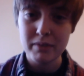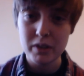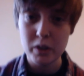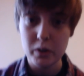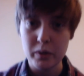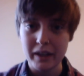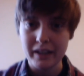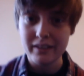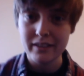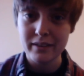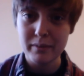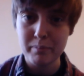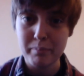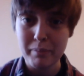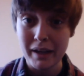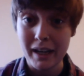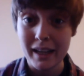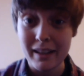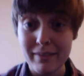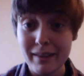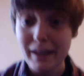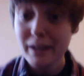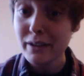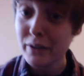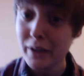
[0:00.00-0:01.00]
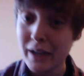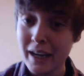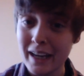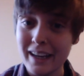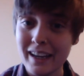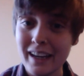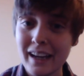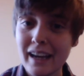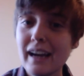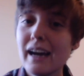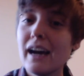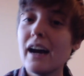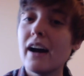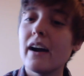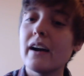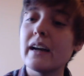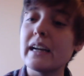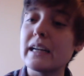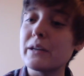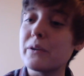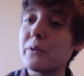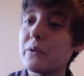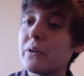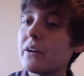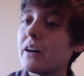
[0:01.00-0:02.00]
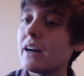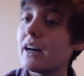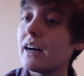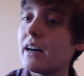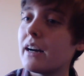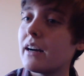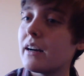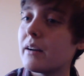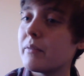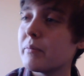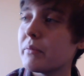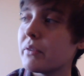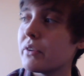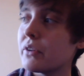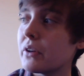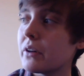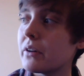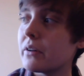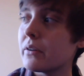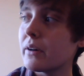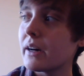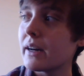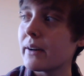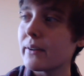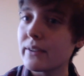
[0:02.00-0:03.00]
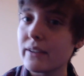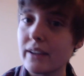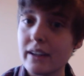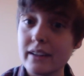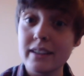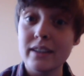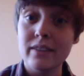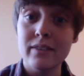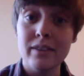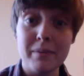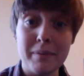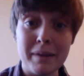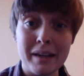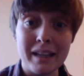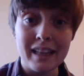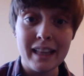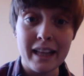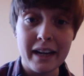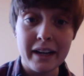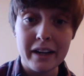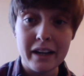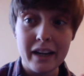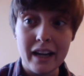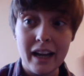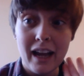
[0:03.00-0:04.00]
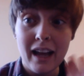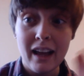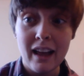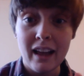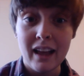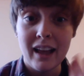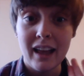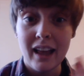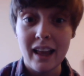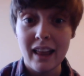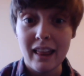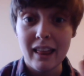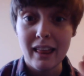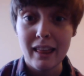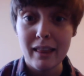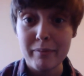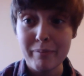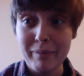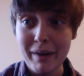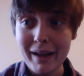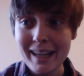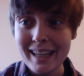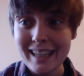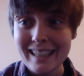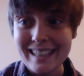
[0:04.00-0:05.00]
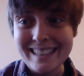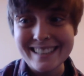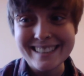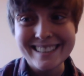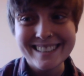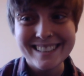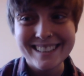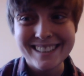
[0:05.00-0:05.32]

do this, but that's okay. Alright, cool. So I will talk to everybody later. Bye!